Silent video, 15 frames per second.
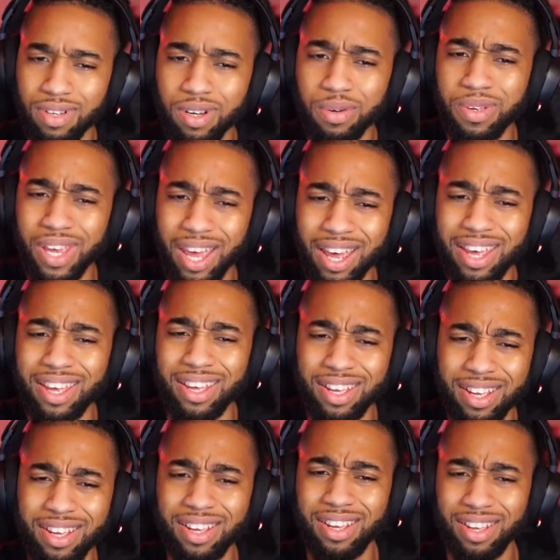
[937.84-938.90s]

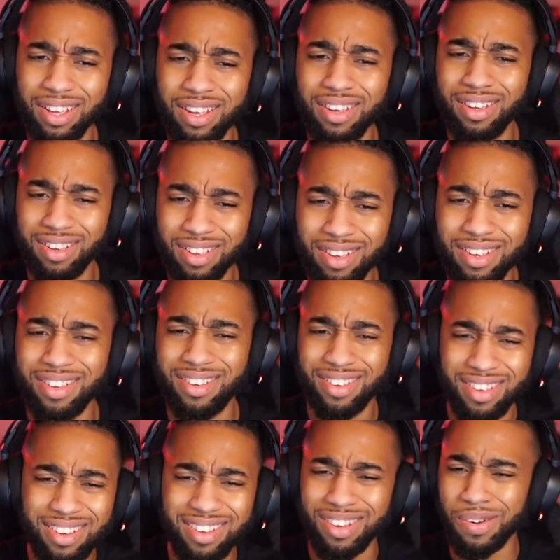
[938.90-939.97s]
Okay.
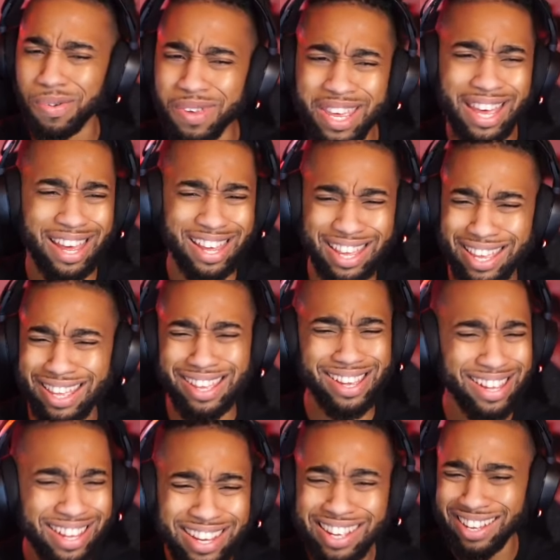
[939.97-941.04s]
Okay.
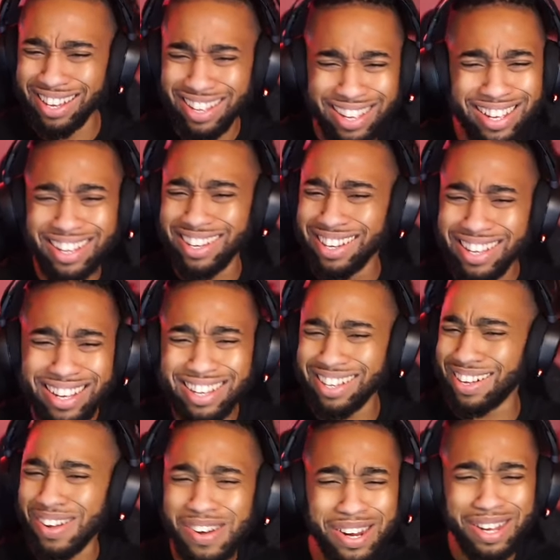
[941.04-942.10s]

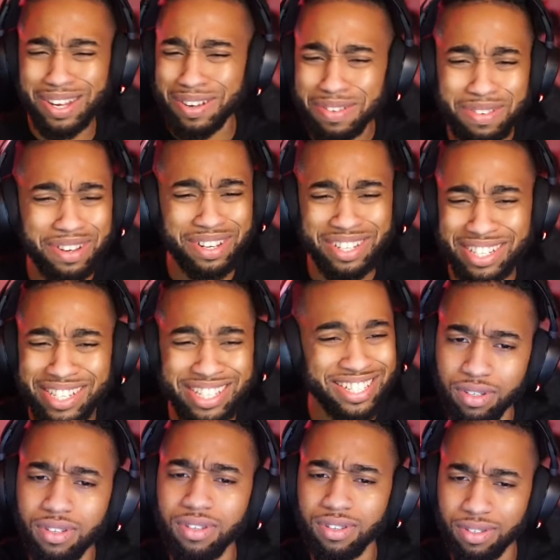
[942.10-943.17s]
Hold
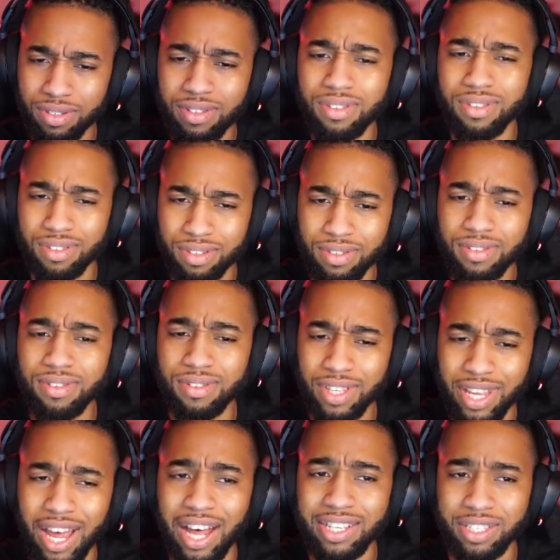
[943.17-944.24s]
up. Uh.
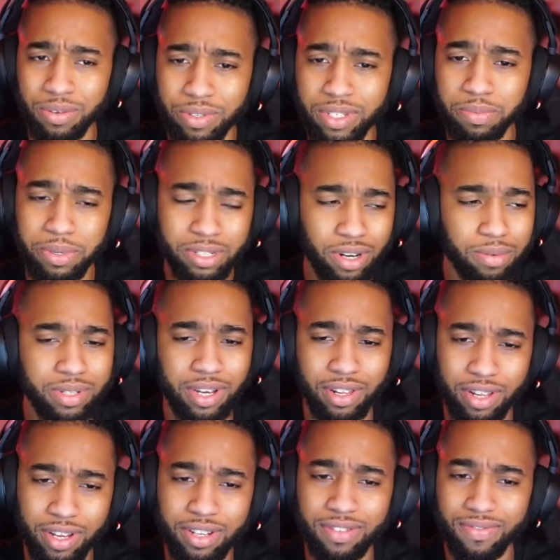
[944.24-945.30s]
The gas in. What's this beat drop
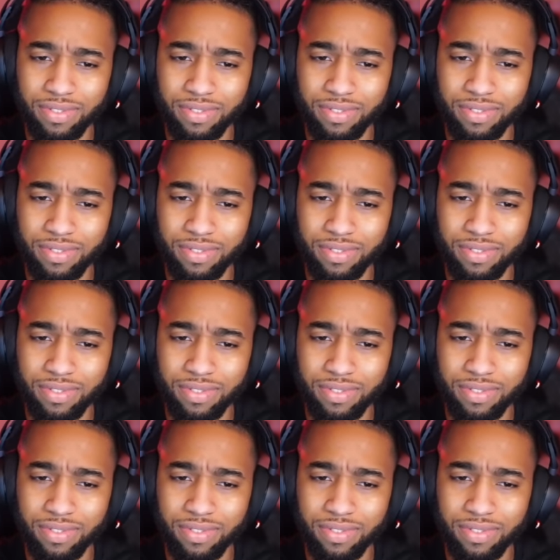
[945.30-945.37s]
sound like?